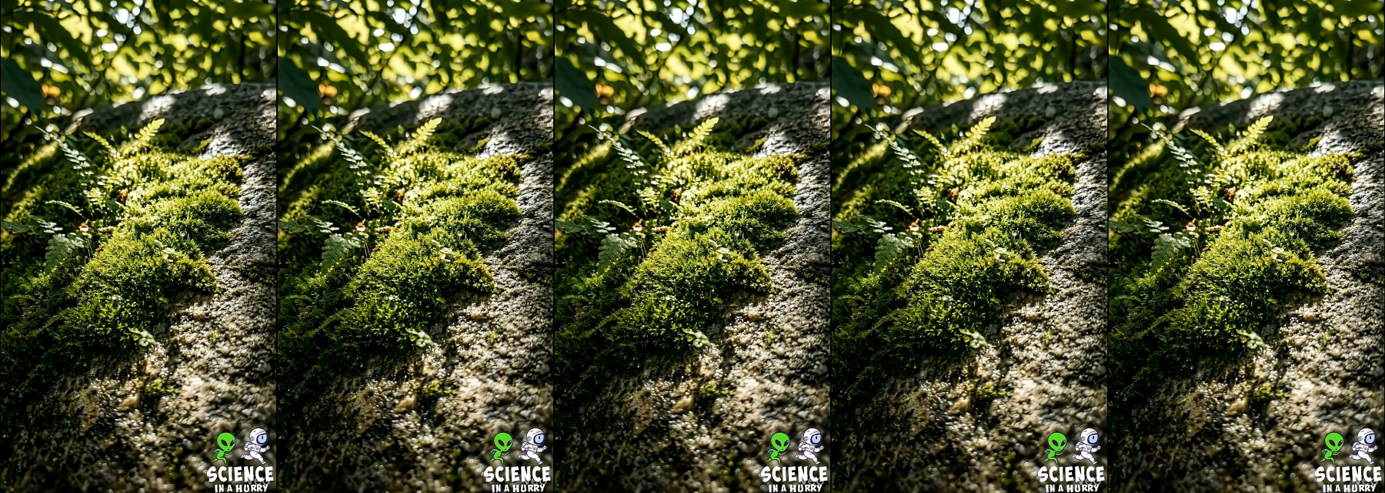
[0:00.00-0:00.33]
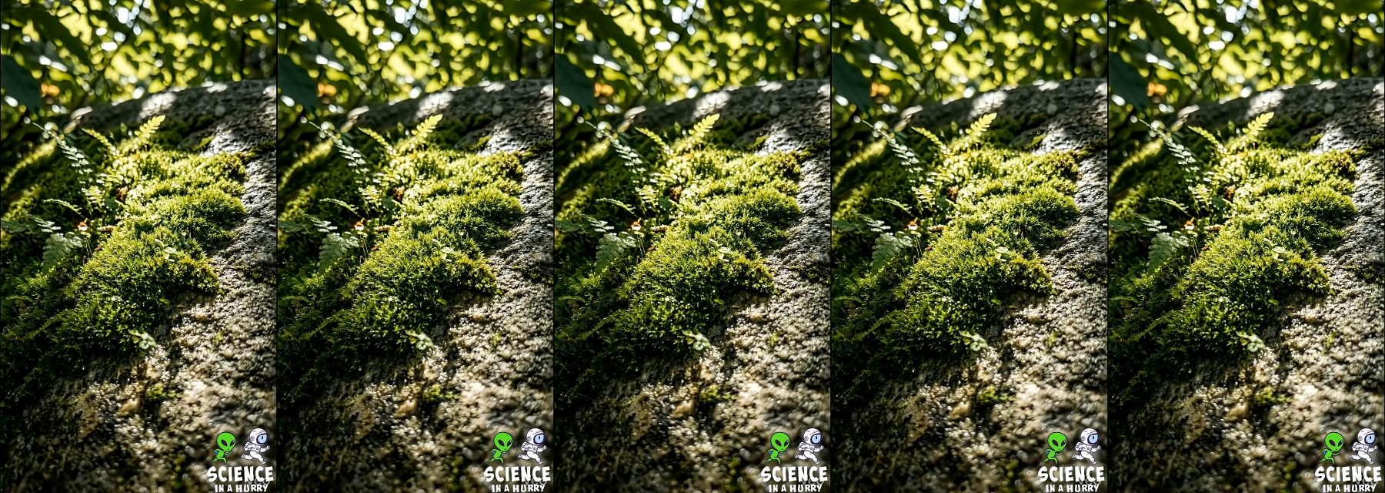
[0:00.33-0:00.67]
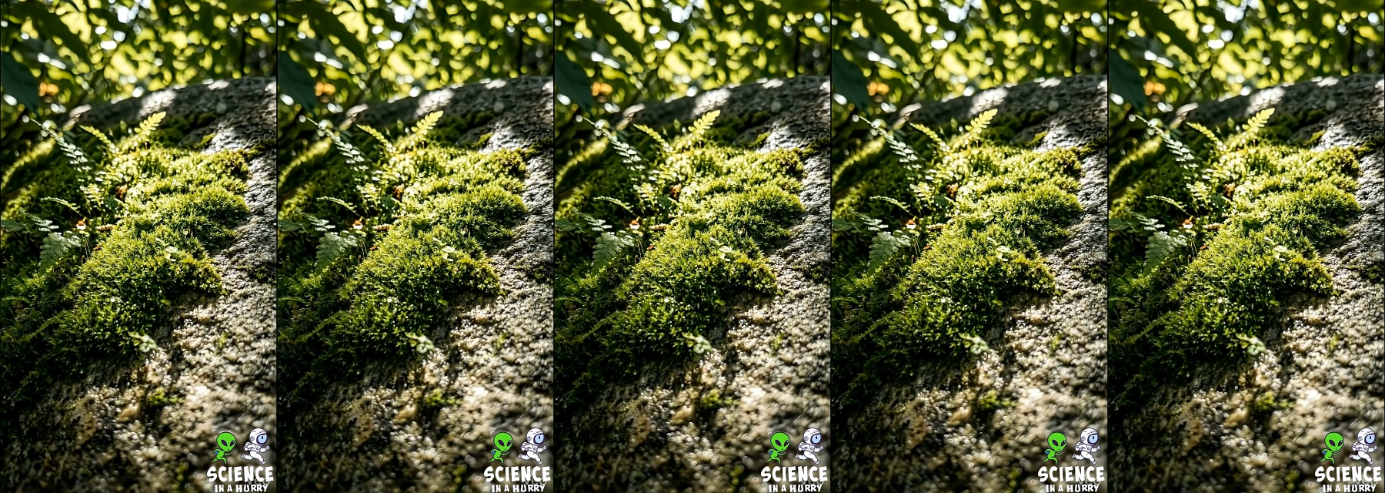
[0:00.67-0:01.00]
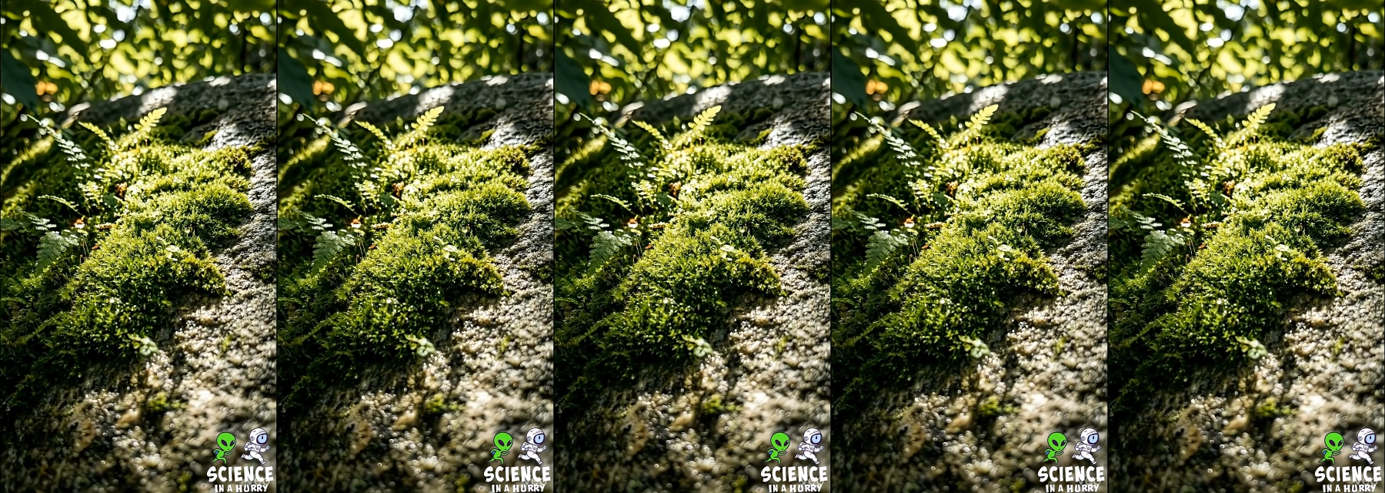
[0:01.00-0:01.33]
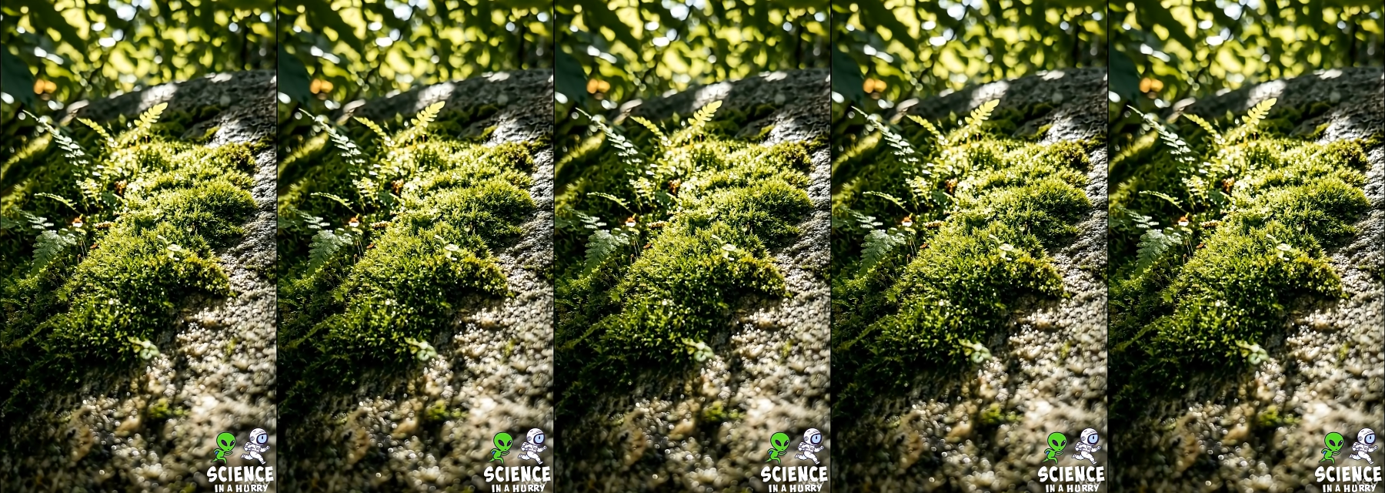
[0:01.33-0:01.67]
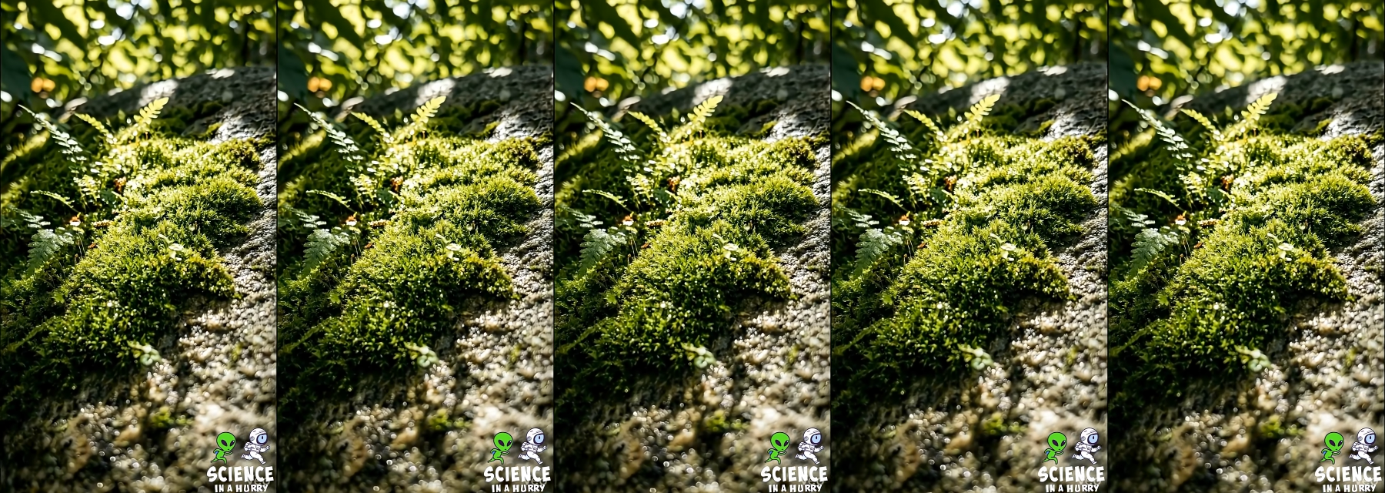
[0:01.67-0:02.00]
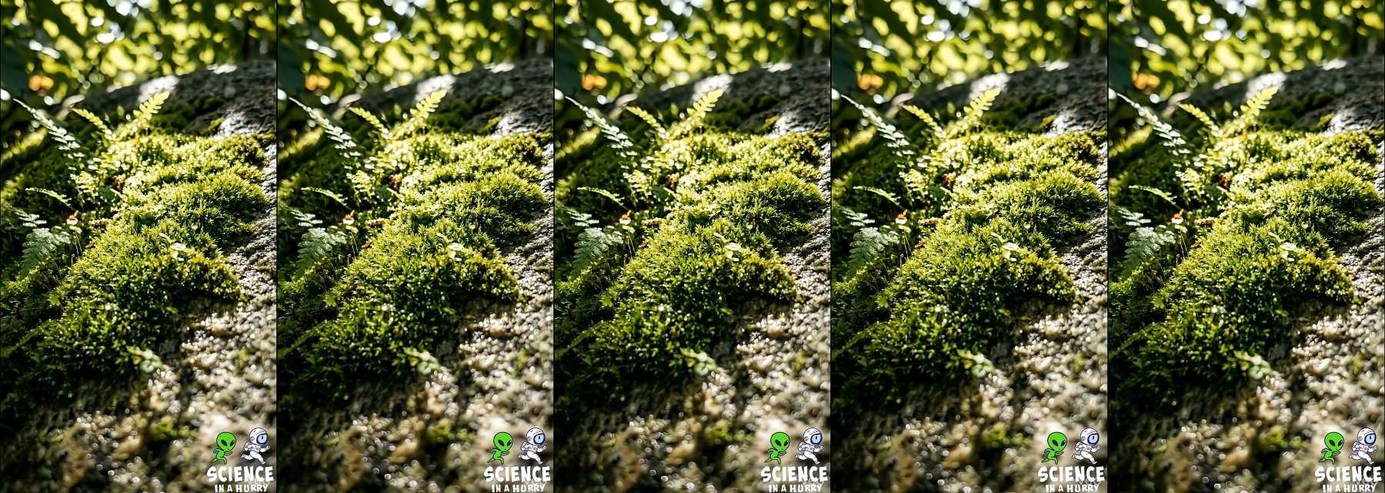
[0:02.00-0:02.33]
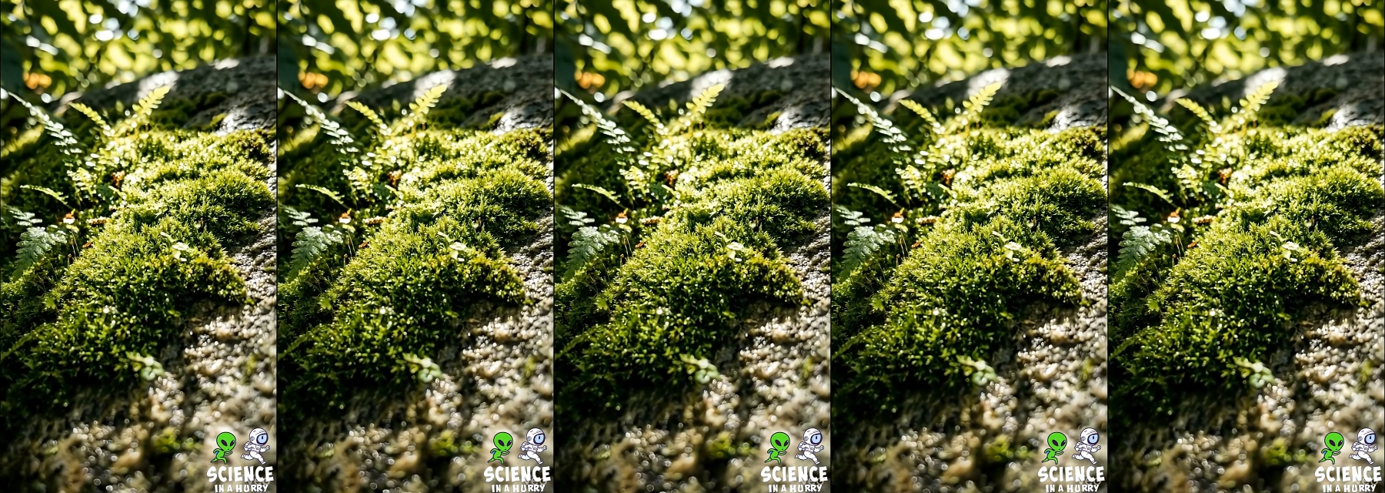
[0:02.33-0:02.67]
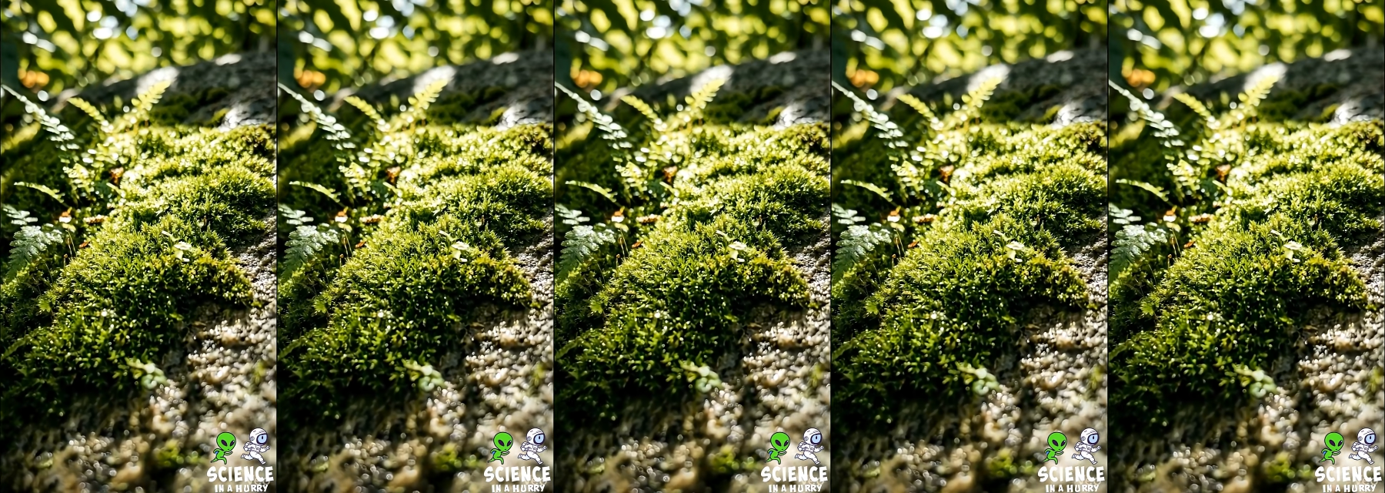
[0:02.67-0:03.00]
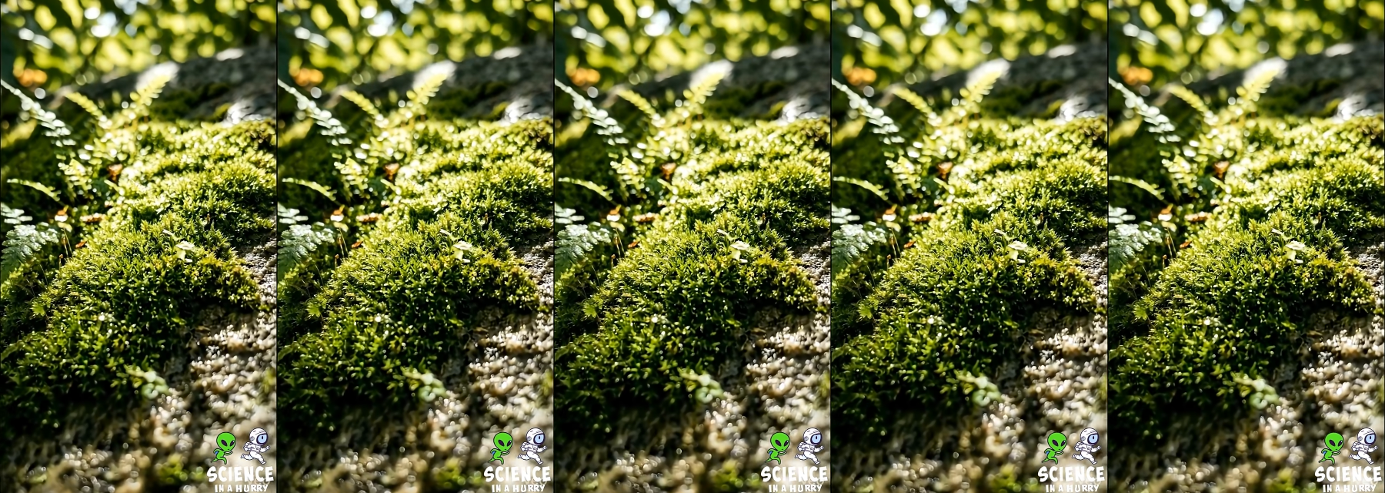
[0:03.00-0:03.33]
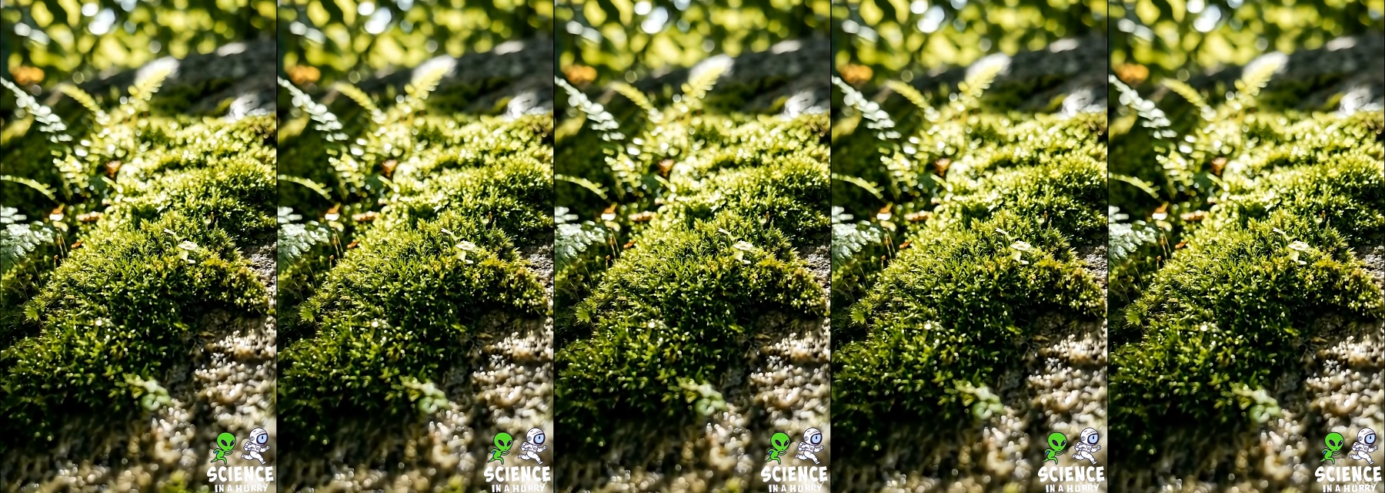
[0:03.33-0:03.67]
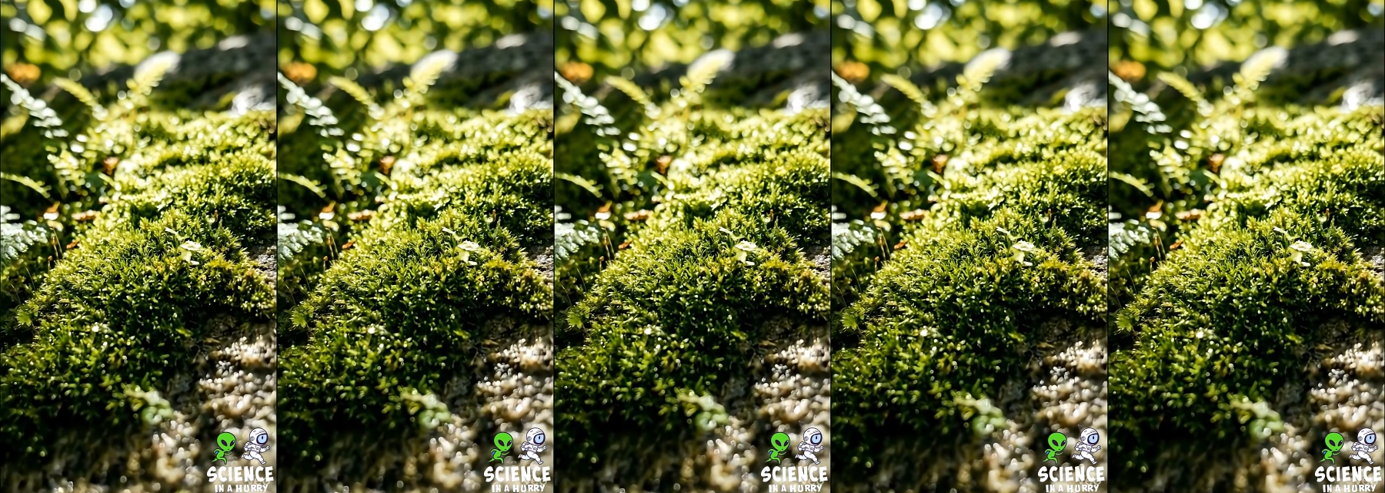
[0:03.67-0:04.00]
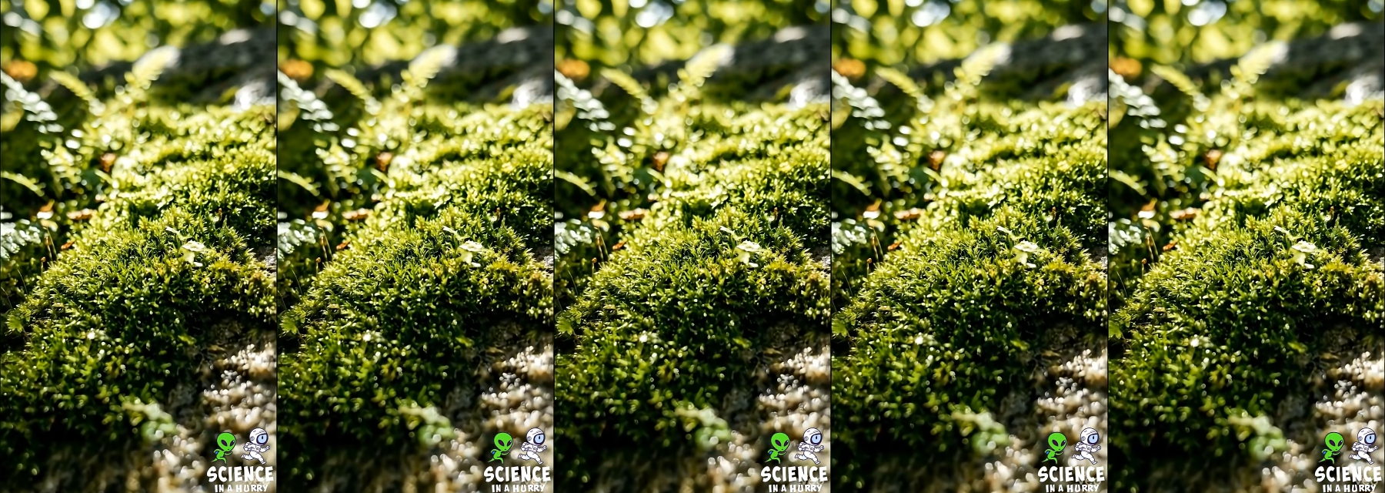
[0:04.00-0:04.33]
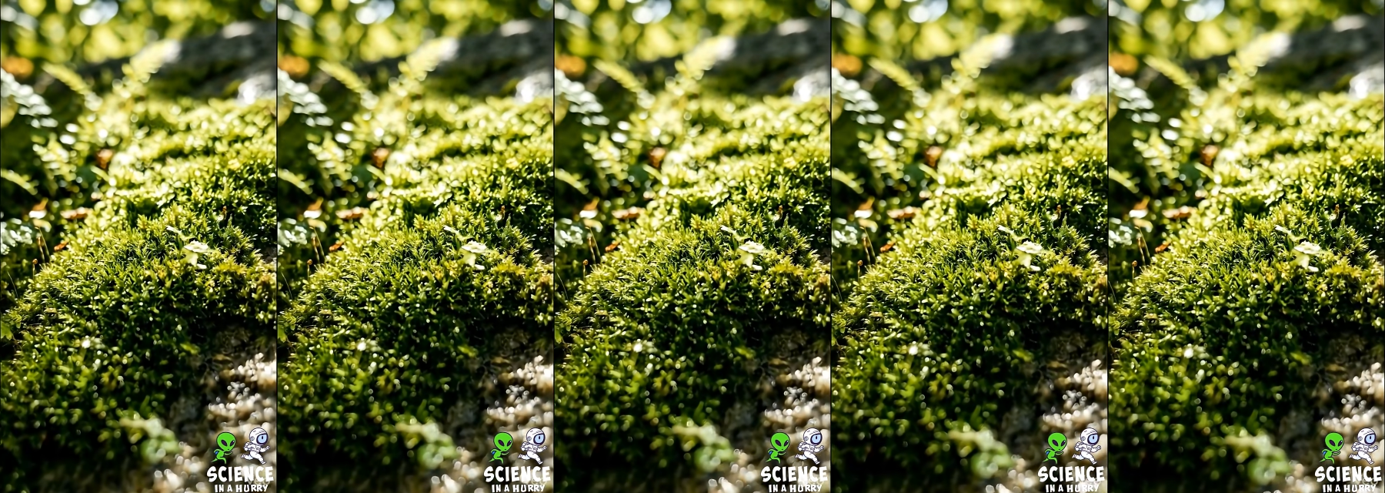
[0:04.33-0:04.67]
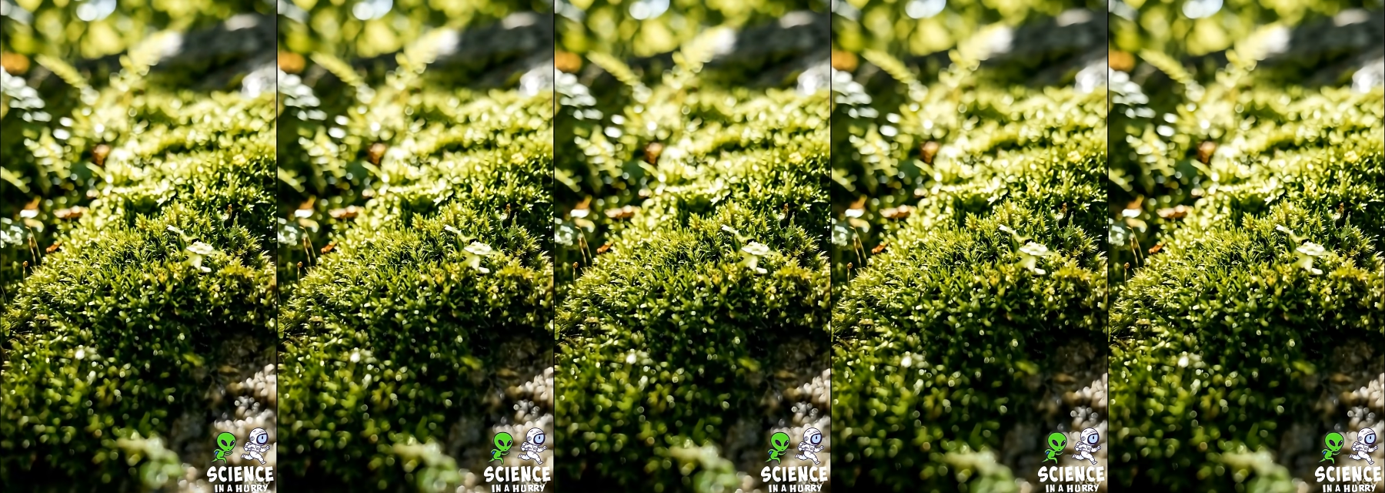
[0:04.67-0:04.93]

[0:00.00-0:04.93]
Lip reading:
Nobody's mouth can be seen.